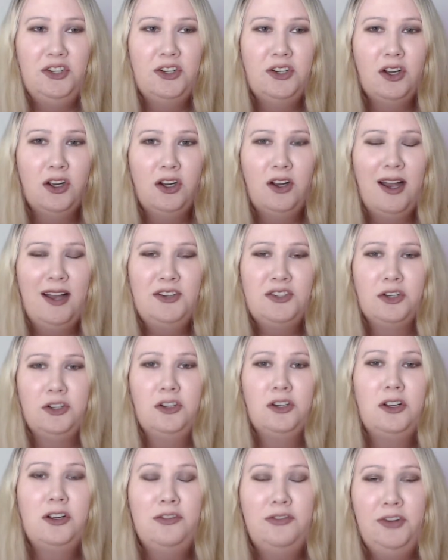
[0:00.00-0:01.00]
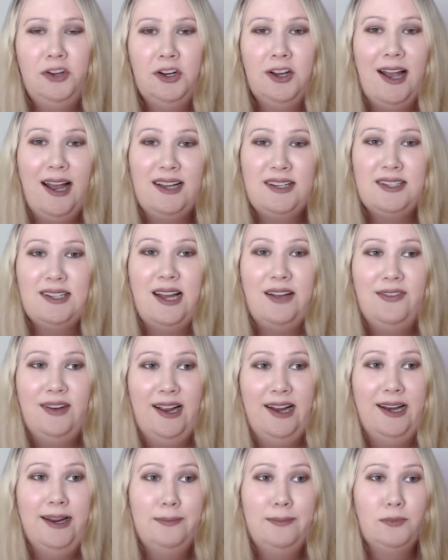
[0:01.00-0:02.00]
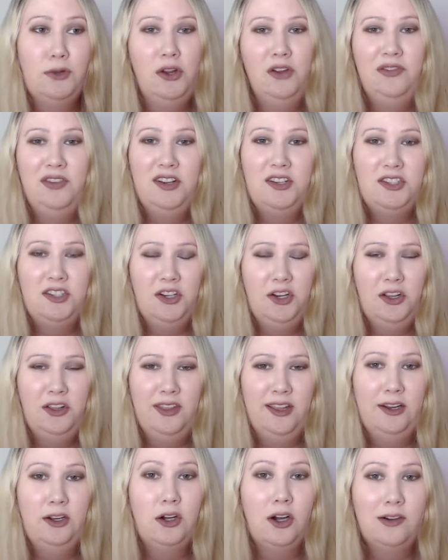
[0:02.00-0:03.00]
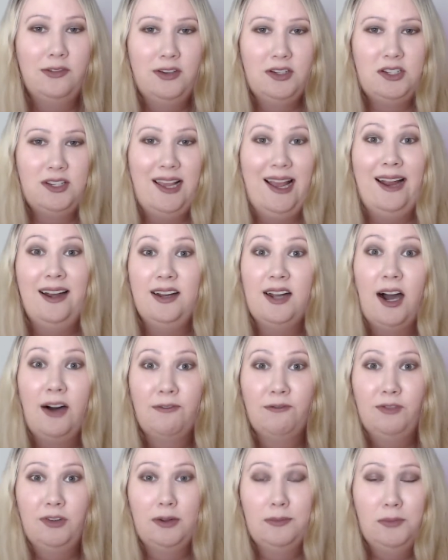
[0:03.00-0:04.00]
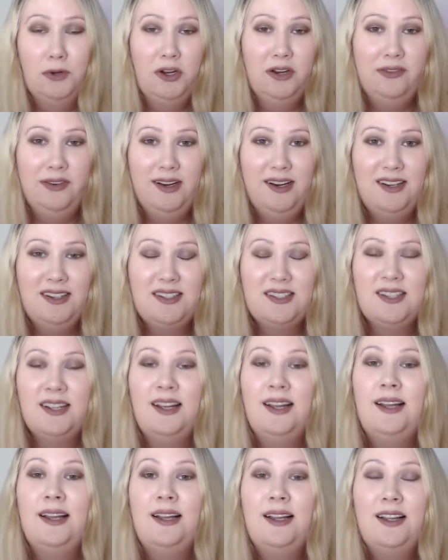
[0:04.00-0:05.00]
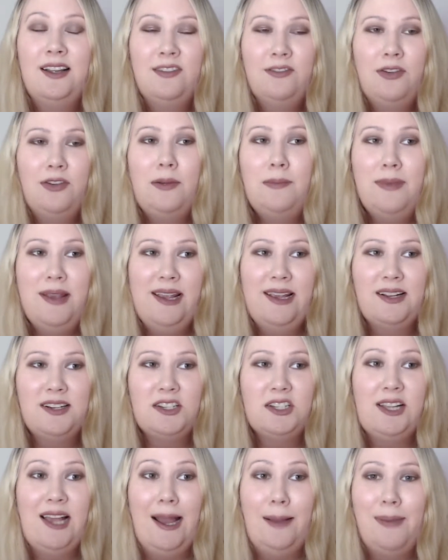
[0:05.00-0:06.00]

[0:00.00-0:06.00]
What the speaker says: know, I don't know if you guys have any movies that you think of as like comfort movies. For me, it's like